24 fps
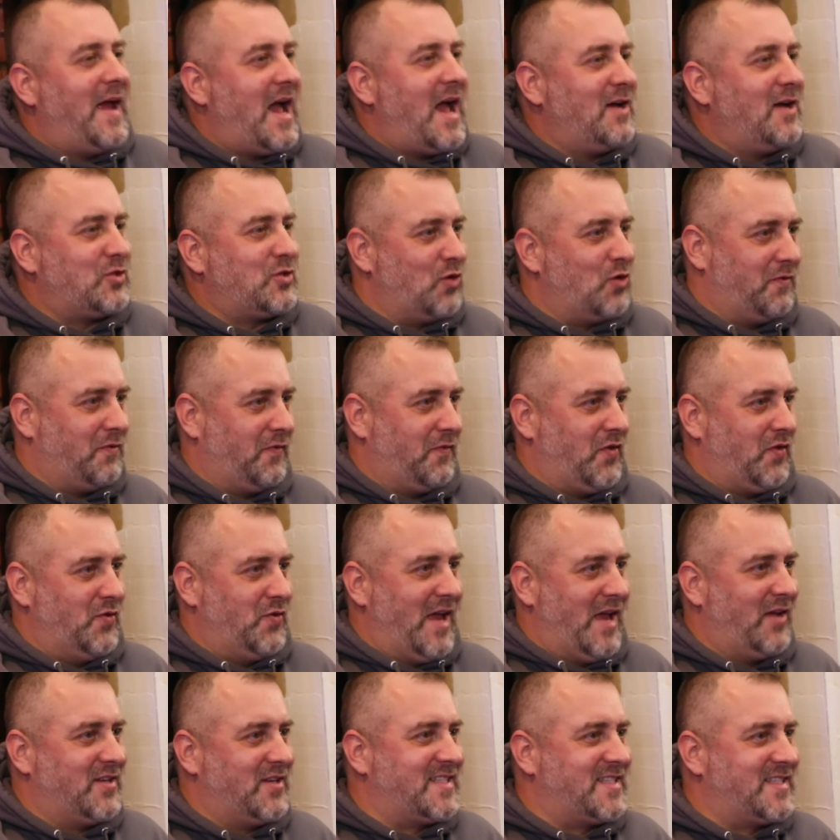house off like, of you.
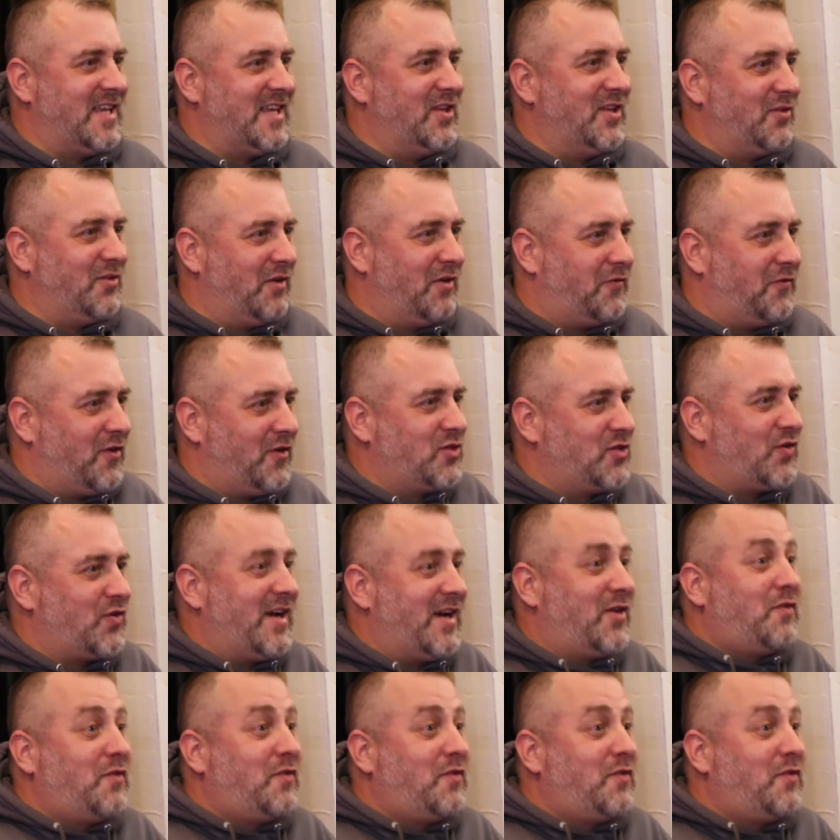Now you're selling a refrigerator.